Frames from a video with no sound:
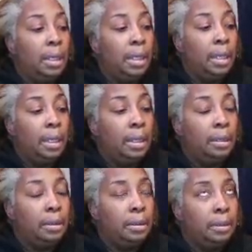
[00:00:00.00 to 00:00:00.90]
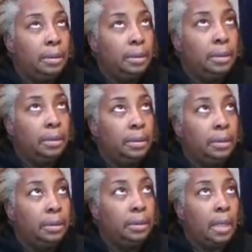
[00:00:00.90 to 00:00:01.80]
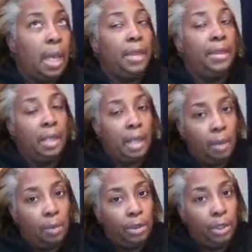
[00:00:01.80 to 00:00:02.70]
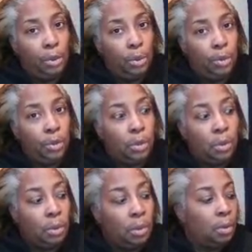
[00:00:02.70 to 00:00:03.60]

And then I will use